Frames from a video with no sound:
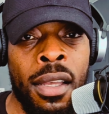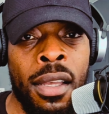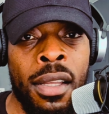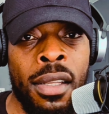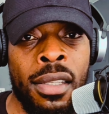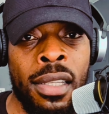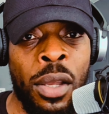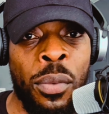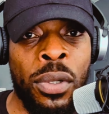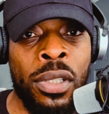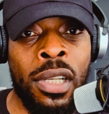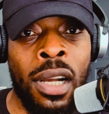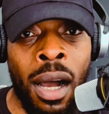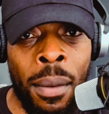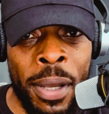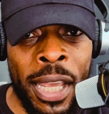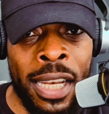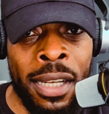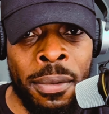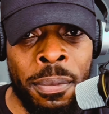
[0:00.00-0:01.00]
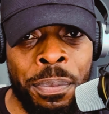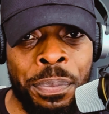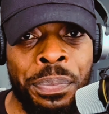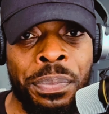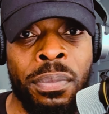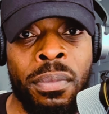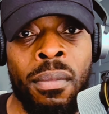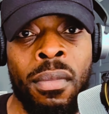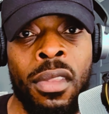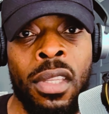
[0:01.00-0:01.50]
They would come in,
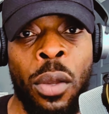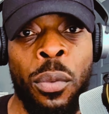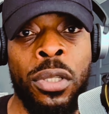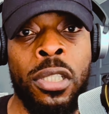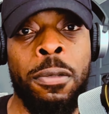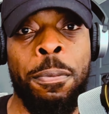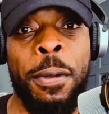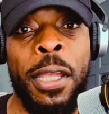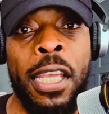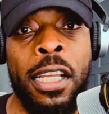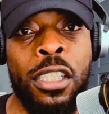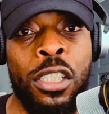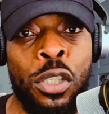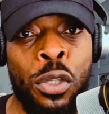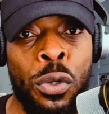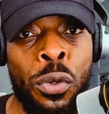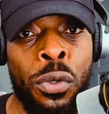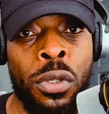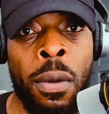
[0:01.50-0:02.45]
they would speak to the